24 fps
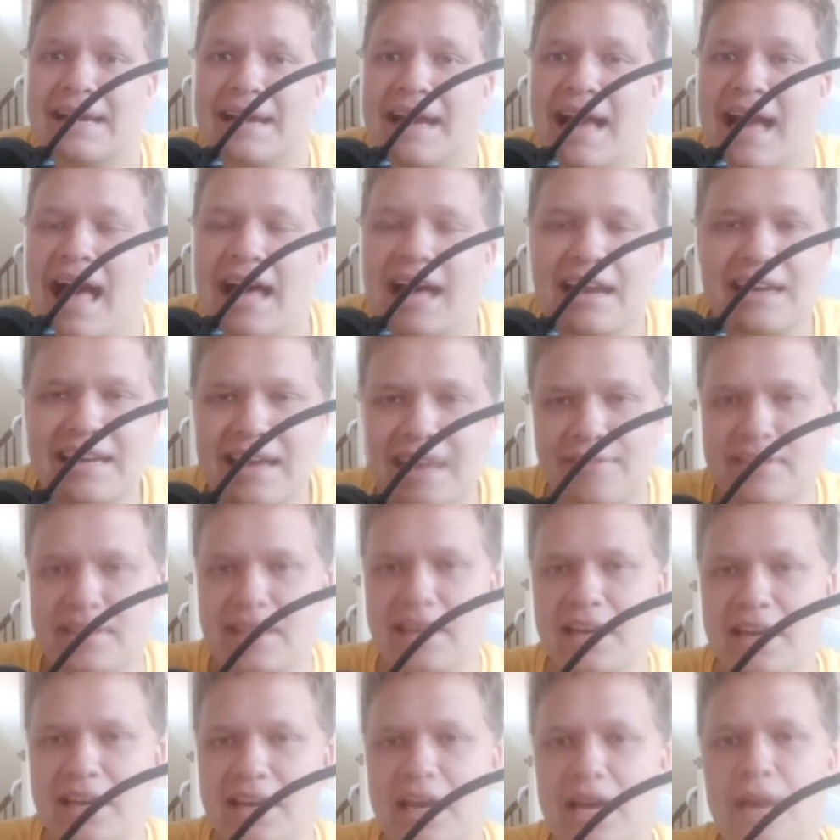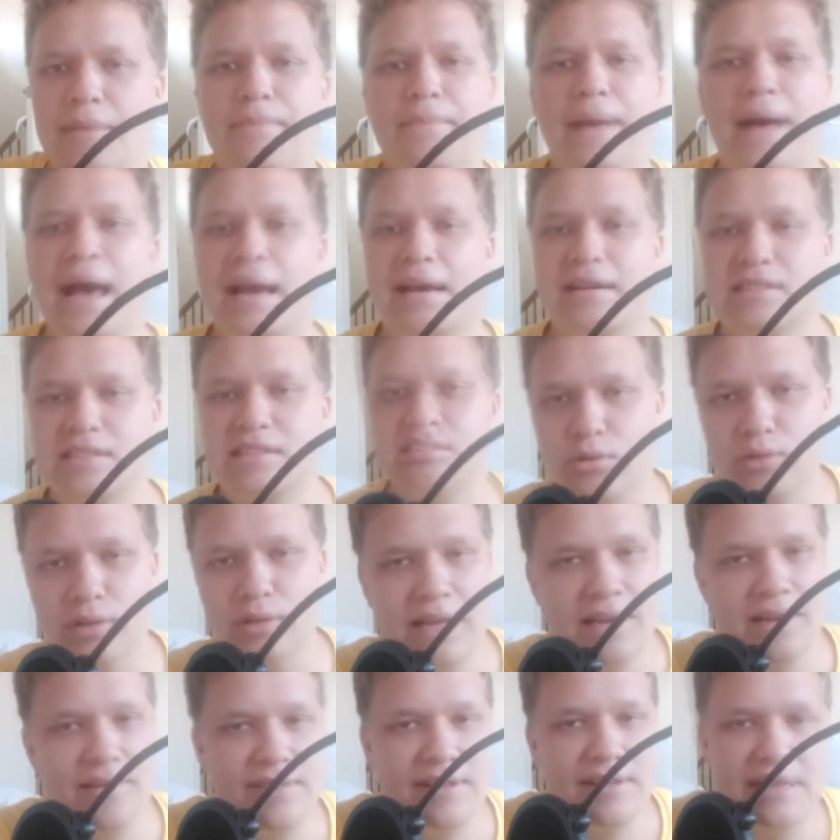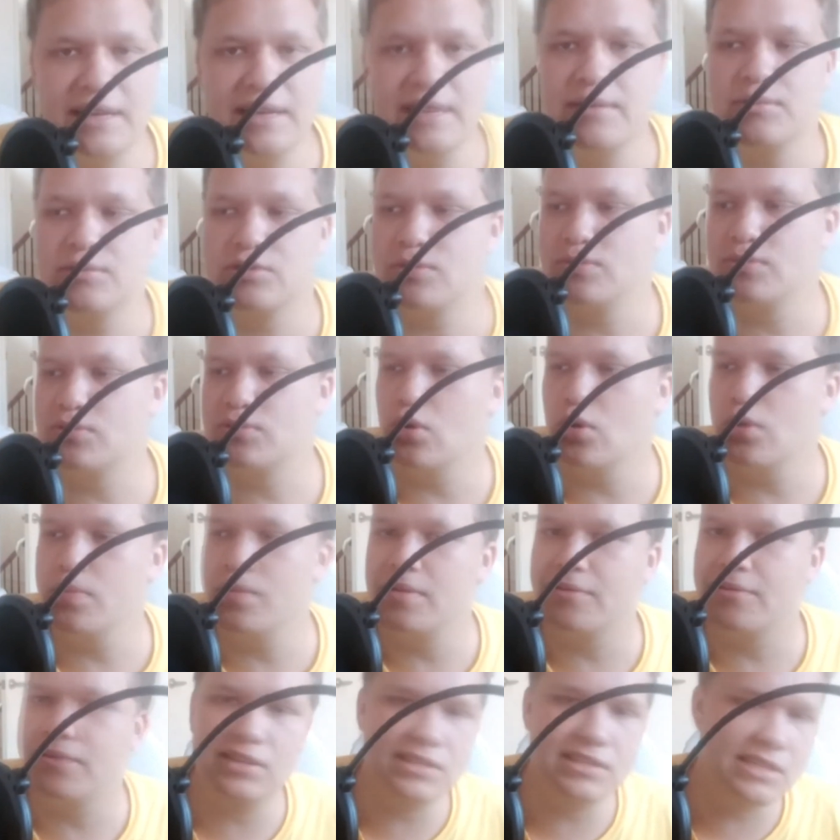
How did everything come back? Because all they really did was absorb the Flux